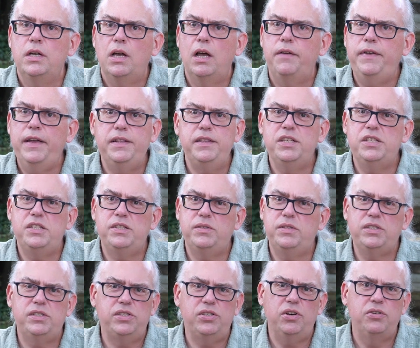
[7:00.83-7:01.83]
I've had
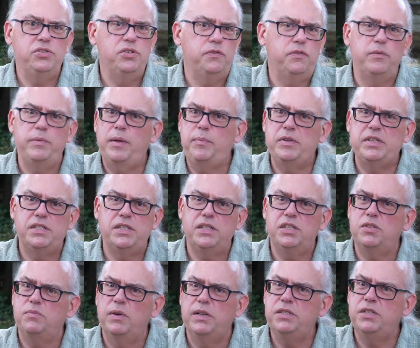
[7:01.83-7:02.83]
this charger for maybe
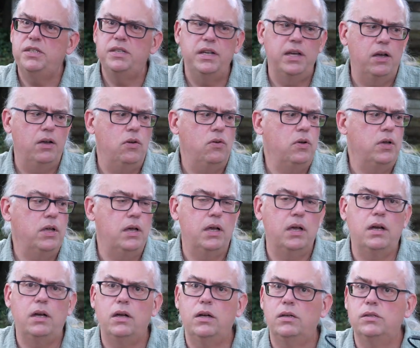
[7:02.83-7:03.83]
six months now.
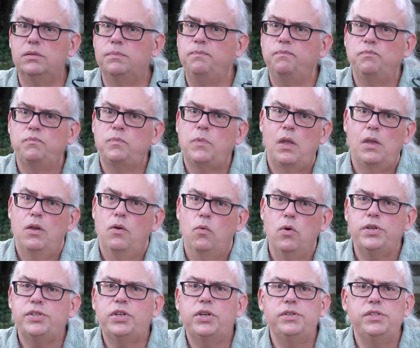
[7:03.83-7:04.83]
Um,
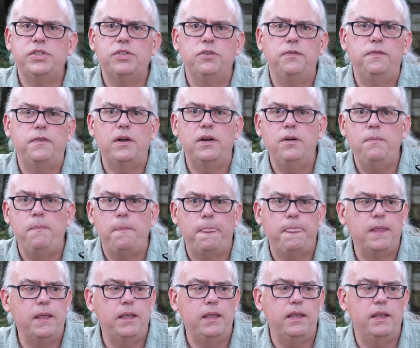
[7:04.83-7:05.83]
works good so far.
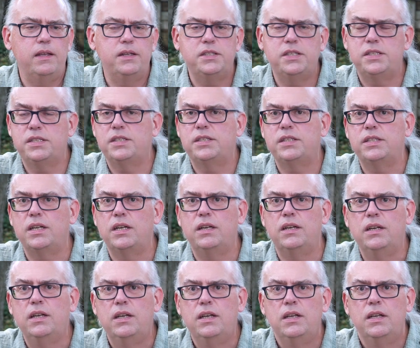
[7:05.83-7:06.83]
It's uh,
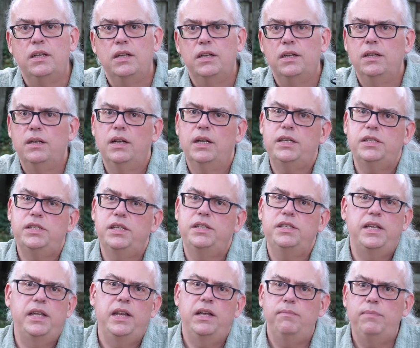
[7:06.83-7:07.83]
like I said,
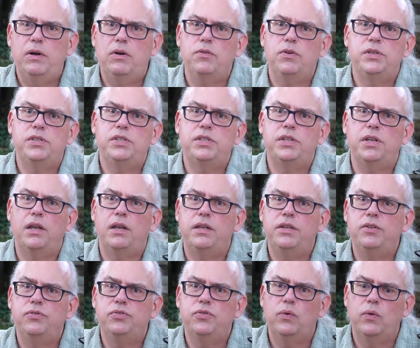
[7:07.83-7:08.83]
ten amp hours uh,
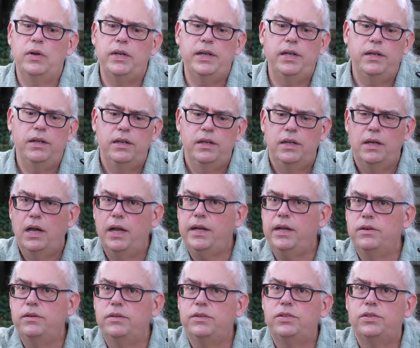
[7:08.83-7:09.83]
usually. I
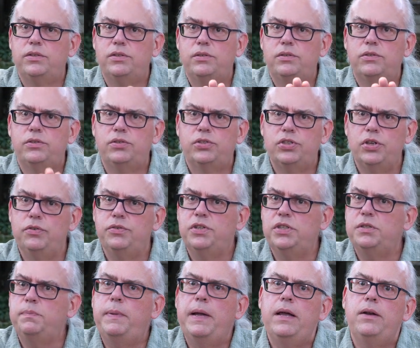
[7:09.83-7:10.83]
can charge
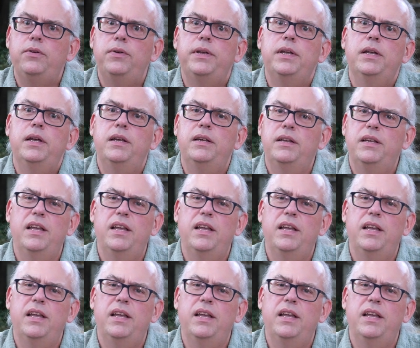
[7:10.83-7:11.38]
this battery